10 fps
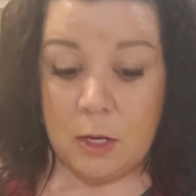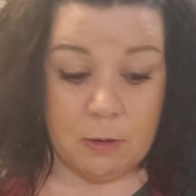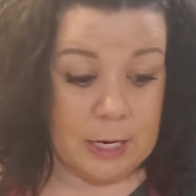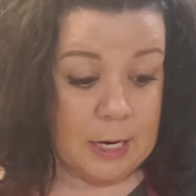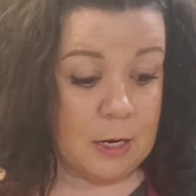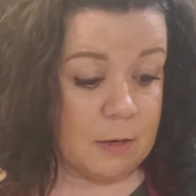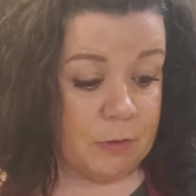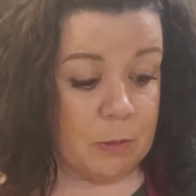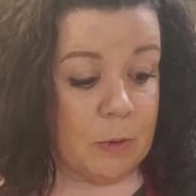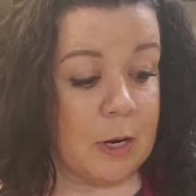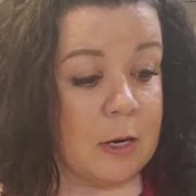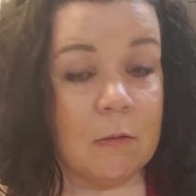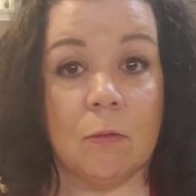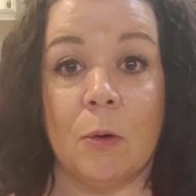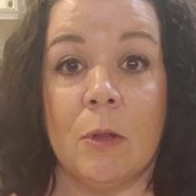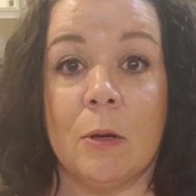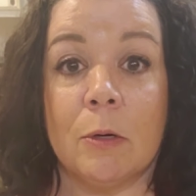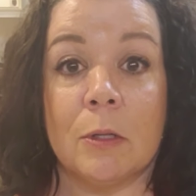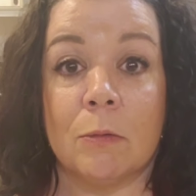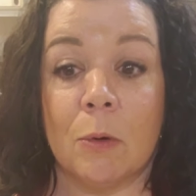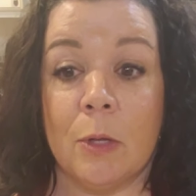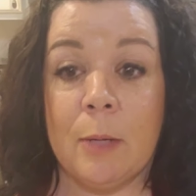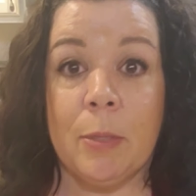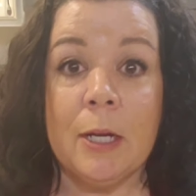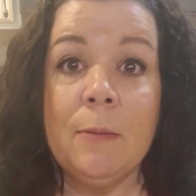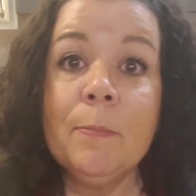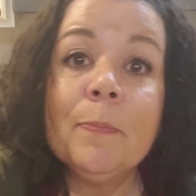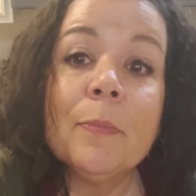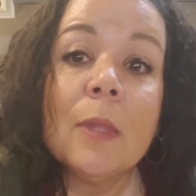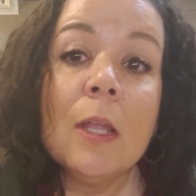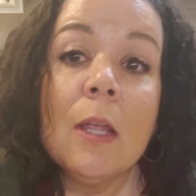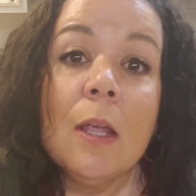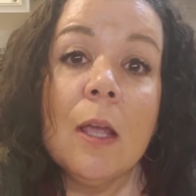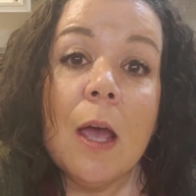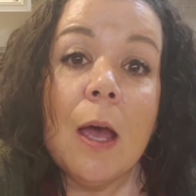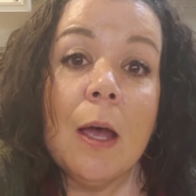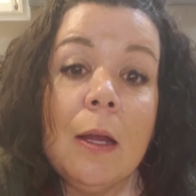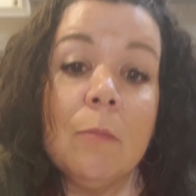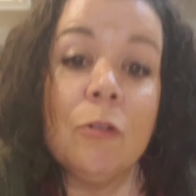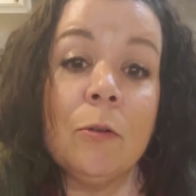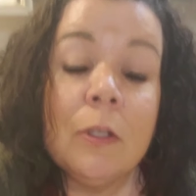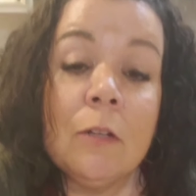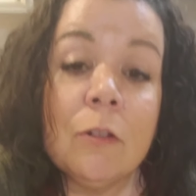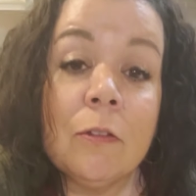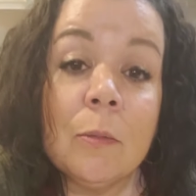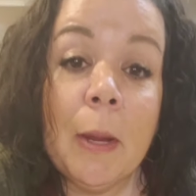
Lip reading: You can, if you want, roll it with a rolling pin. I am choosing just to